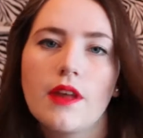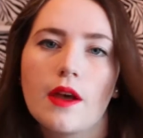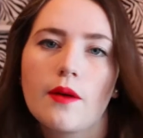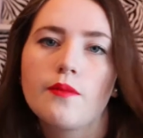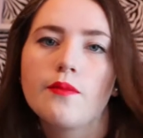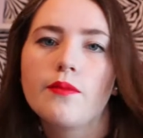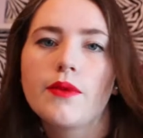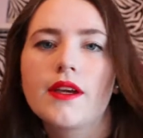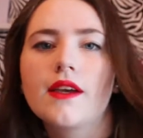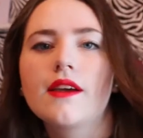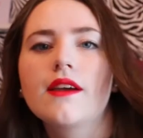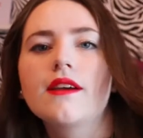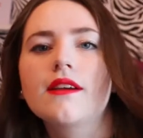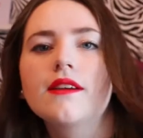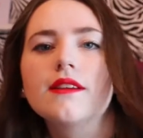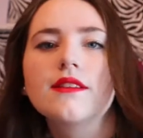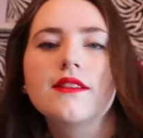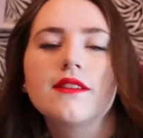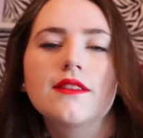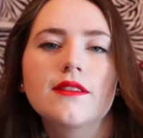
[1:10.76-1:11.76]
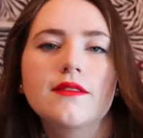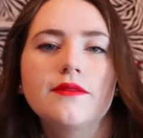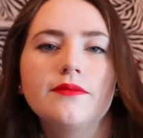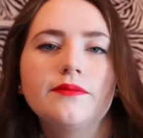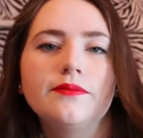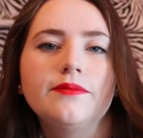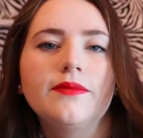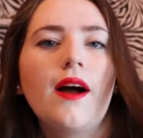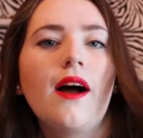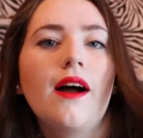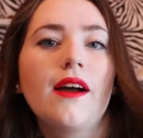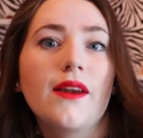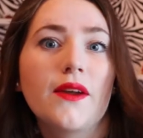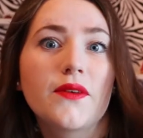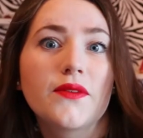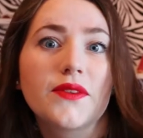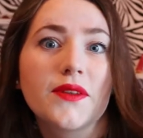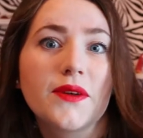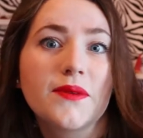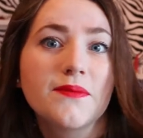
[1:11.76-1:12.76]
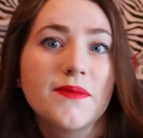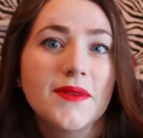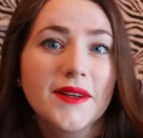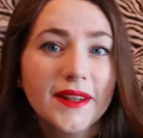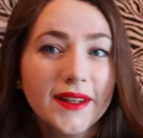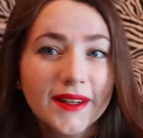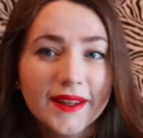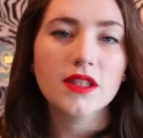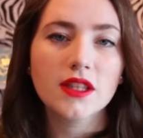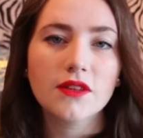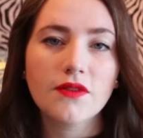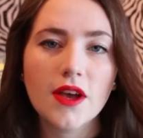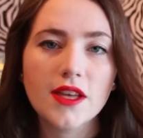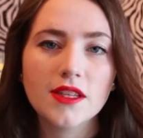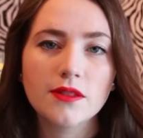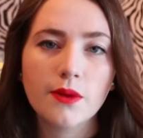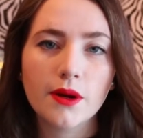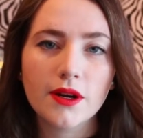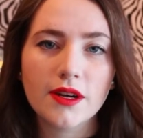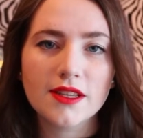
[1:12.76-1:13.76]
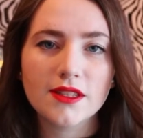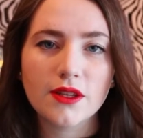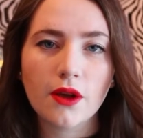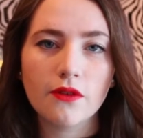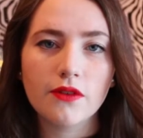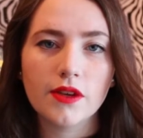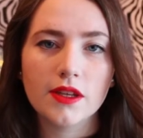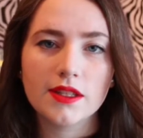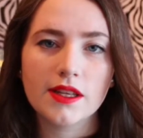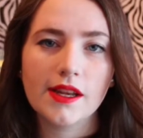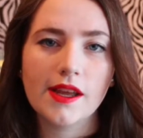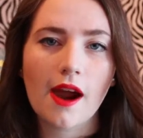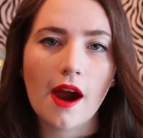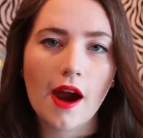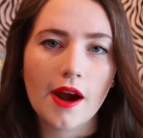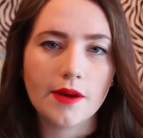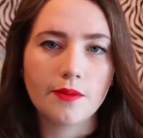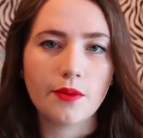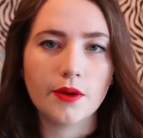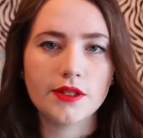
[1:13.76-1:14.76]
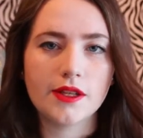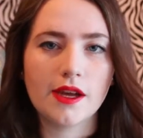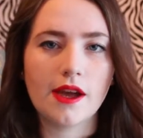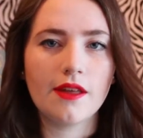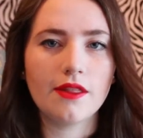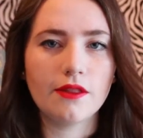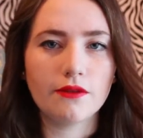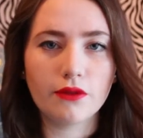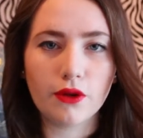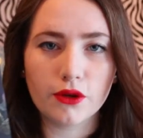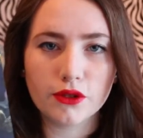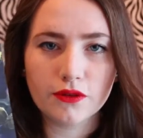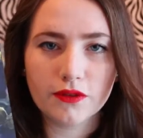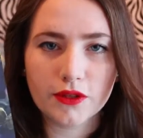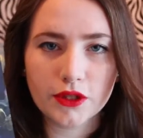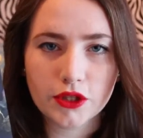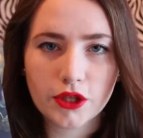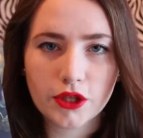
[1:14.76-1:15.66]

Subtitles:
them because I love them. So the first one is obviously Harry Potter and the Philosopher's